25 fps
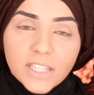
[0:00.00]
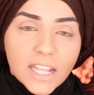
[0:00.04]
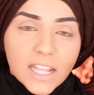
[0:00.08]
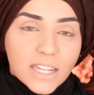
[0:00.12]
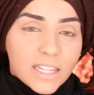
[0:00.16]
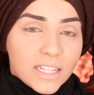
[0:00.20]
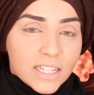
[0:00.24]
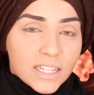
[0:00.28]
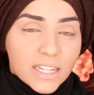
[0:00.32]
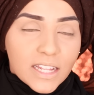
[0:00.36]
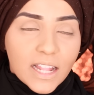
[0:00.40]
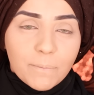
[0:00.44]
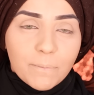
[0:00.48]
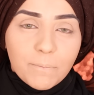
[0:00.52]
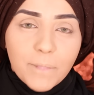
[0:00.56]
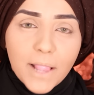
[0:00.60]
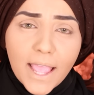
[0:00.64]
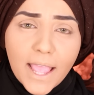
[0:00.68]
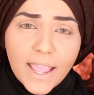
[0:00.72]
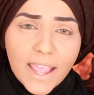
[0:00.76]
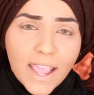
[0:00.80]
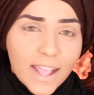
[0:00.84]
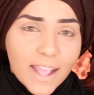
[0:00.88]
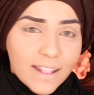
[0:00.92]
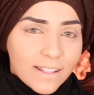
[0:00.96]
I didn't
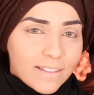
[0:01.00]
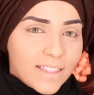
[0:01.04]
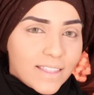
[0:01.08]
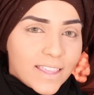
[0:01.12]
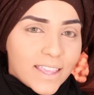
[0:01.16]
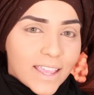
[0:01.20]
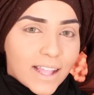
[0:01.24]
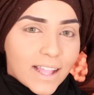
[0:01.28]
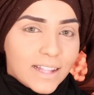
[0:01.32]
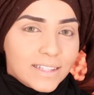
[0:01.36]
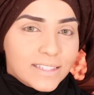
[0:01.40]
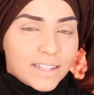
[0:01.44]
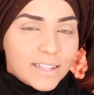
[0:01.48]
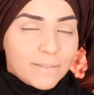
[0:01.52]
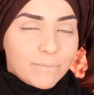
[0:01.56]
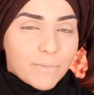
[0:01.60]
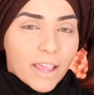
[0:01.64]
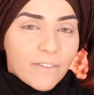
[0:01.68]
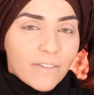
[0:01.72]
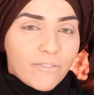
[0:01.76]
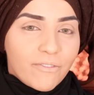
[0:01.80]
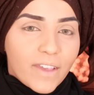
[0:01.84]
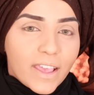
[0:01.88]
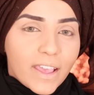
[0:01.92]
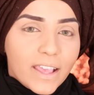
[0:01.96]
apply anything else in
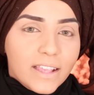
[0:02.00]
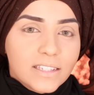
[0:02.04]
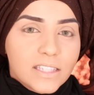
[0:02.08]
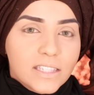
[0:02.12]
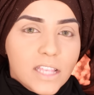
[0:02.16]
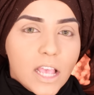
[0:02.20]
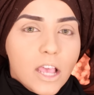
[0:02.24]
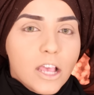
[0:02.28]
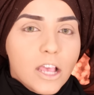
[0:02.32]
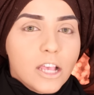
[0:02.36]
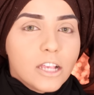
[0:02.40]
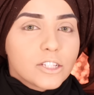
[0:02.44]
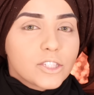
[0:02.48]
my face,